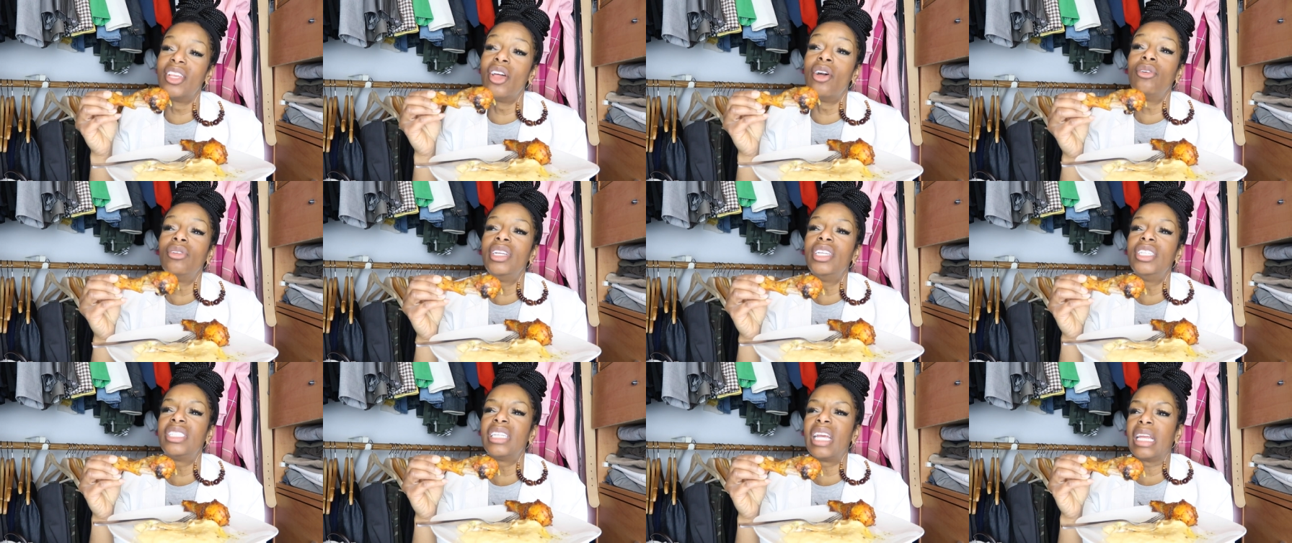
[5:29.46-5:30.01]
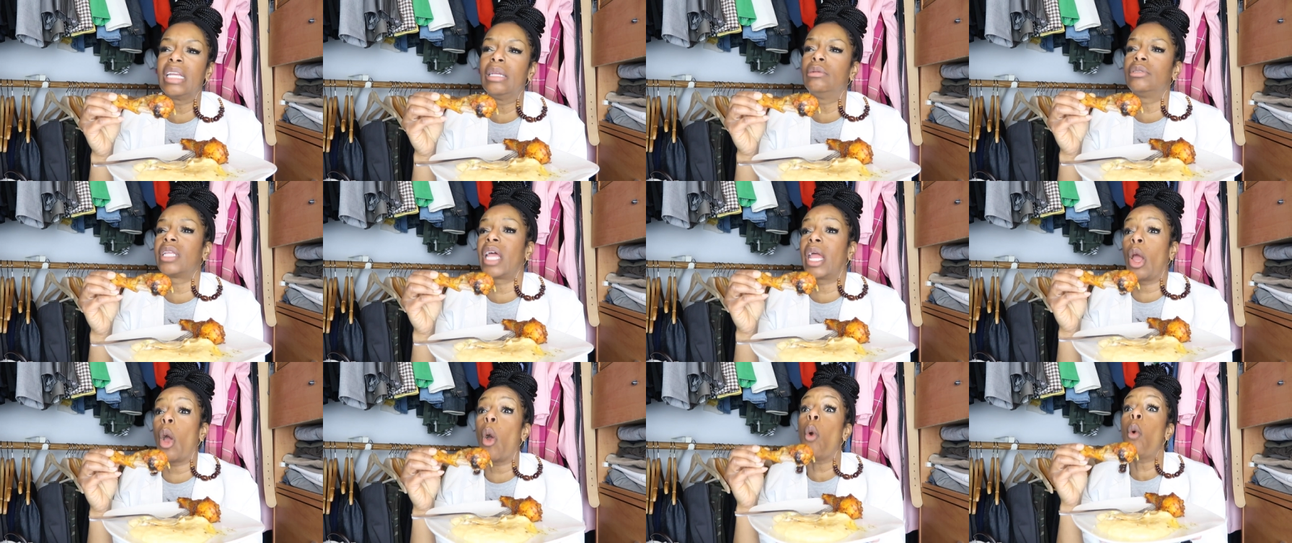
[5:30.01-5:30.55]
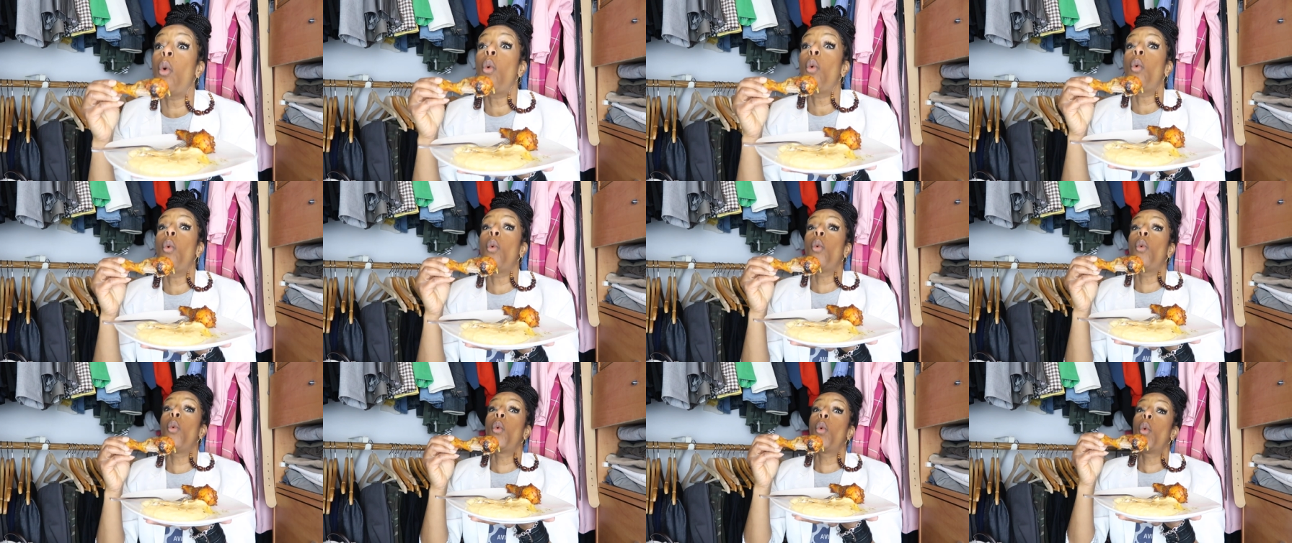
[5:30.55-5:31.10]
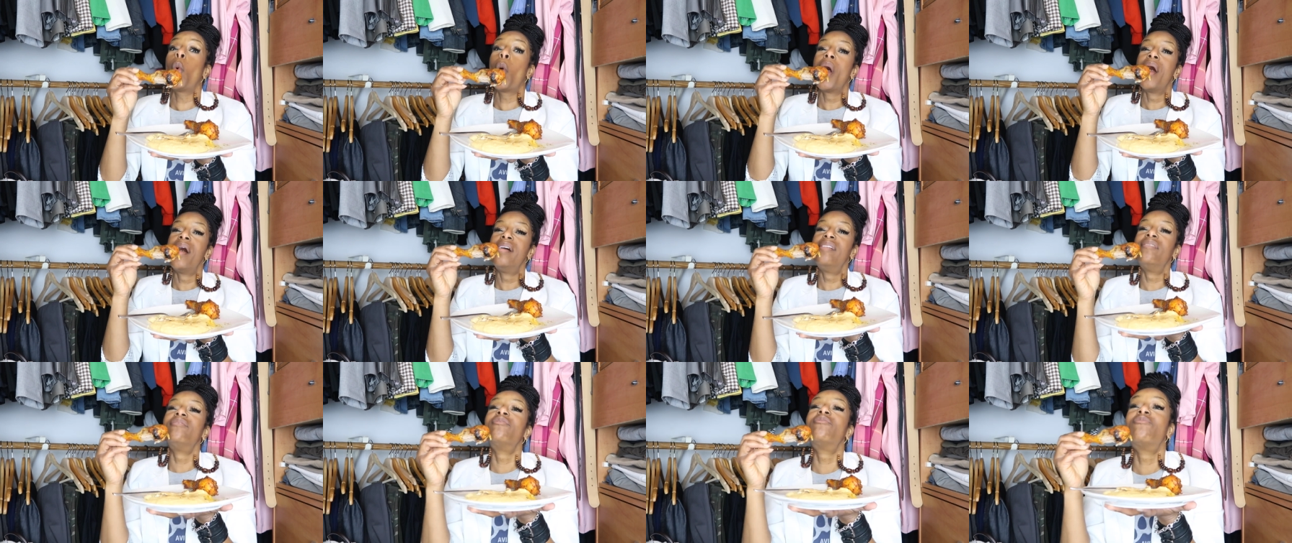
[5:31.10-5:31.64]
so he checked. He was like, oh,
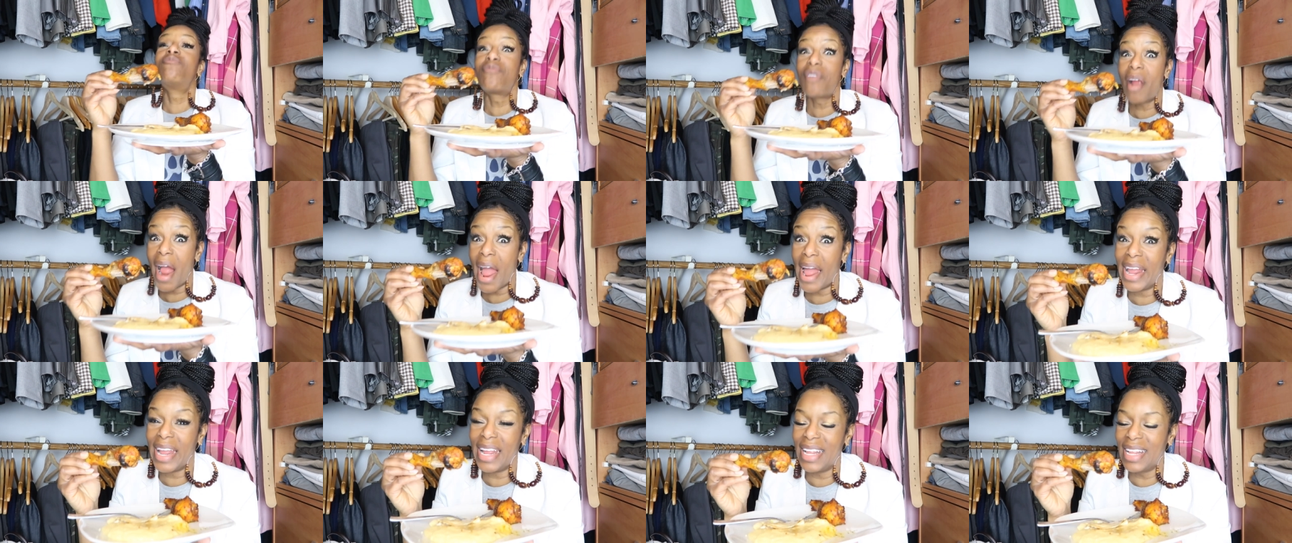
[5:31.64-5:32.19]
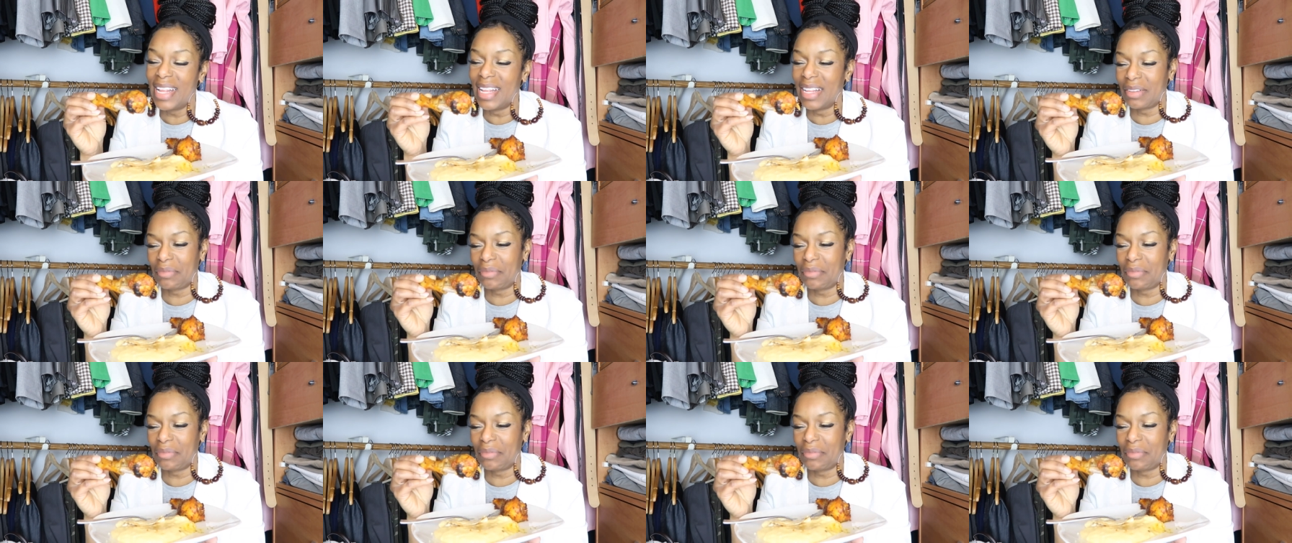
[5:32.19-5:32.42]
right.